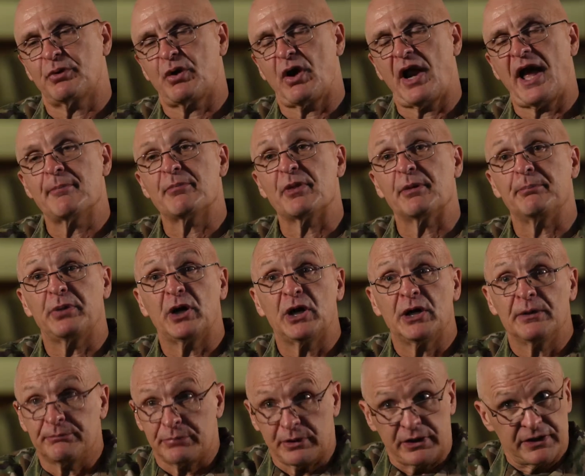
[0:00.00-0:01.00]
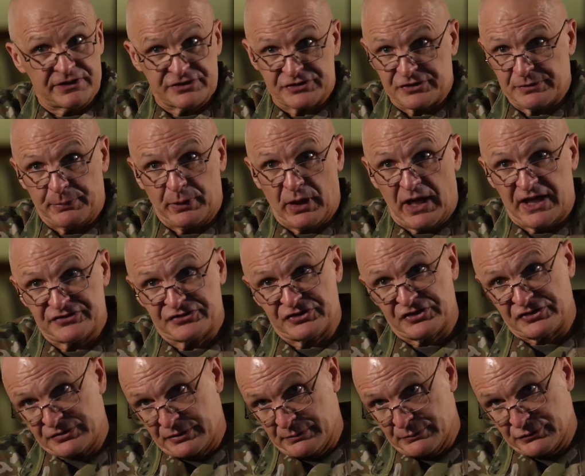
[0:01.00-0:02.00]
prime the pump in the supply
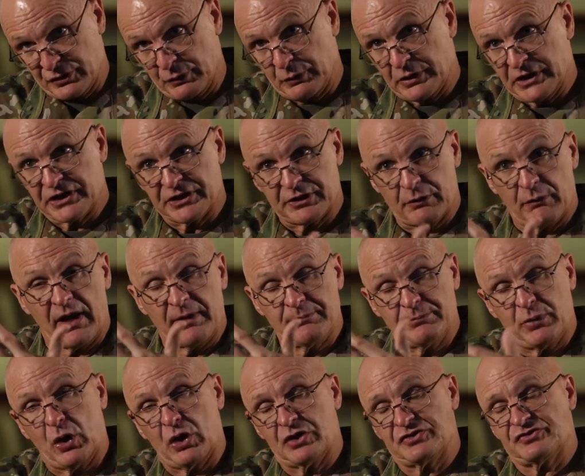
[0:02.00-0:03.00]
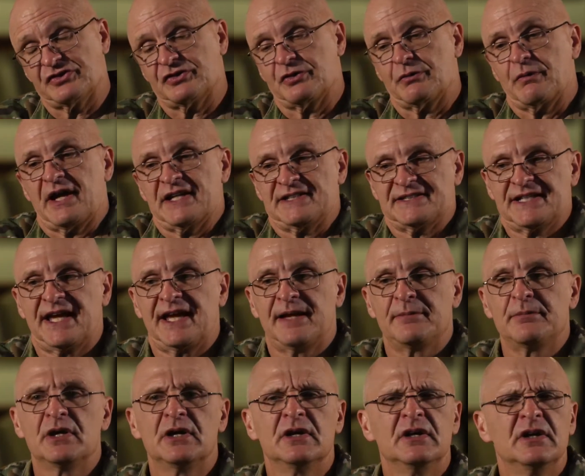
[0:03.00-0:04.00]
system so we get the right parts at the right
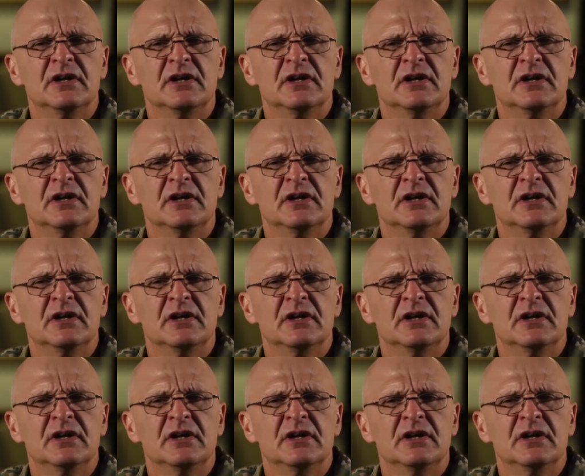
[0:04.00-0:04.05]
time.